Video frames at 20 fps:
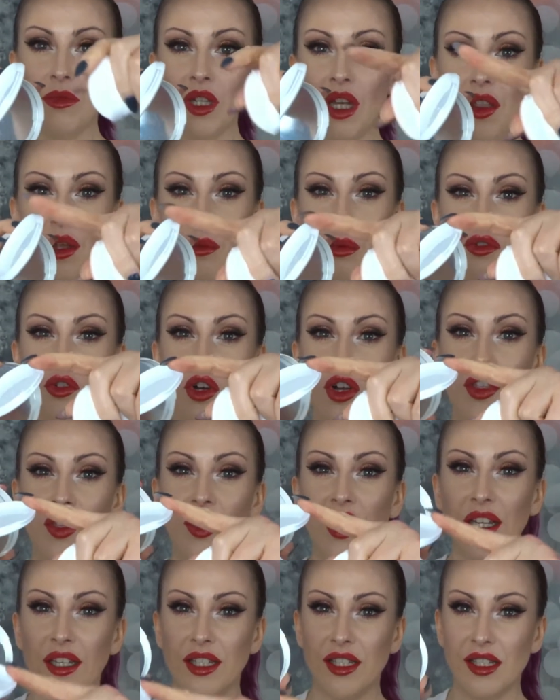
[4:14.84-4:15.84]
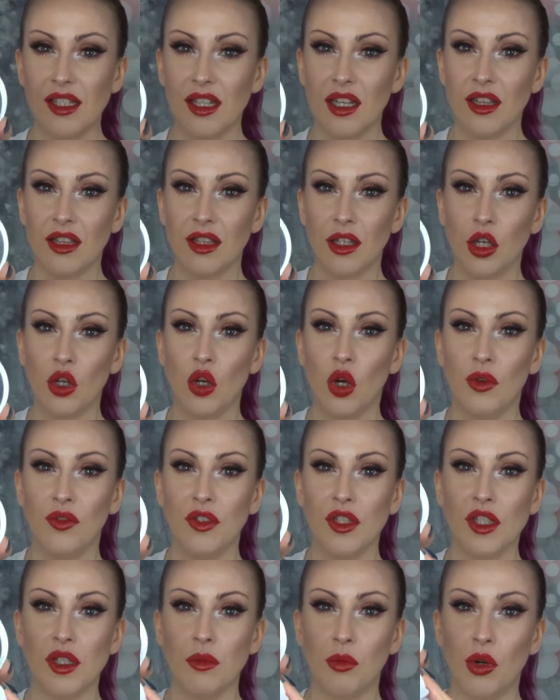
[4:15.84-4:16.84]
And then we've got this that
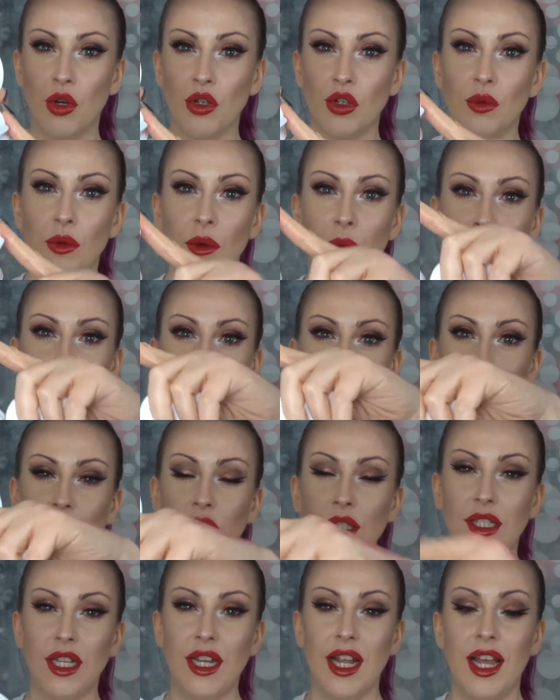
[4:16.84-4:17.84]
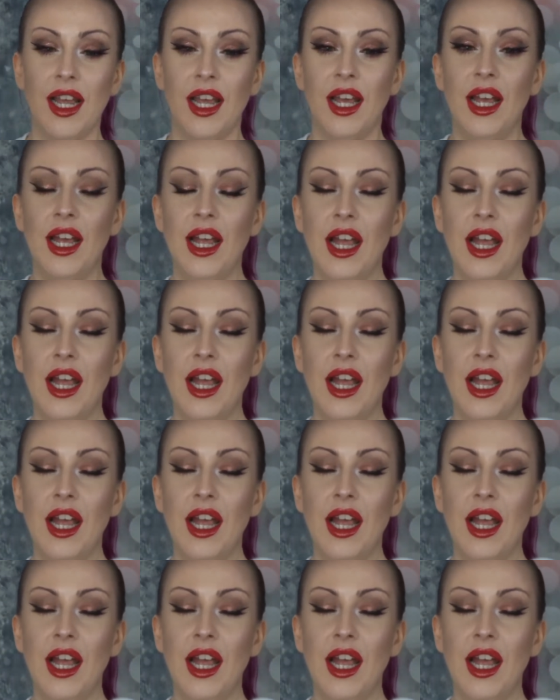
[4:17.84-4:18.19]
covers the product when we're not using it.